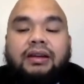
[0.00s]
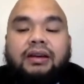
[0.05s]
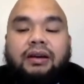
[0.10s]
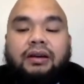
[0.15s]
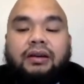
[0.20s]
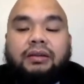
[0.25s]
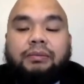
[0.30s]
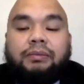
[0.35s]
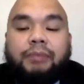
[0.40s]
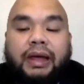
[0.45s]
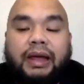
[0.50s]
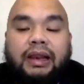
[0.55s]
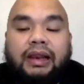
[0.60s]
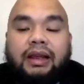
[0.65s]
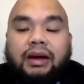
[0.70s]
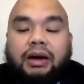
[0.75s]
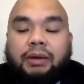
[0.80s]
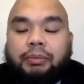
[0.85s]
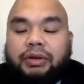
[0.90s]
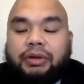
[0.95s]
on male
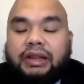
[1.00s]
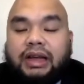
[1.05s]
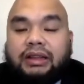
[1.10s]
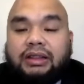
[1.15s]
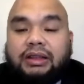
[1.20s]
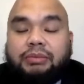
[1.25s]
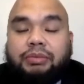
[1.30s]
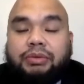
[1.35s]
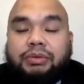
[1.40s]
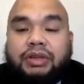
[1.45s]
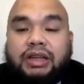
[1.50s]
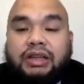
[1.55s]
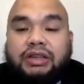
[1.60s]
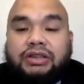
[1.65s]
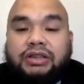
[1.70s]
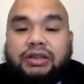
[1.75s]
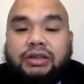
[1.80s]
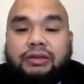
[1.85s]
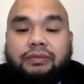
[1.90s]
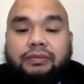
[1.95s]
reproductive
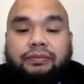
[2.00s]
potential.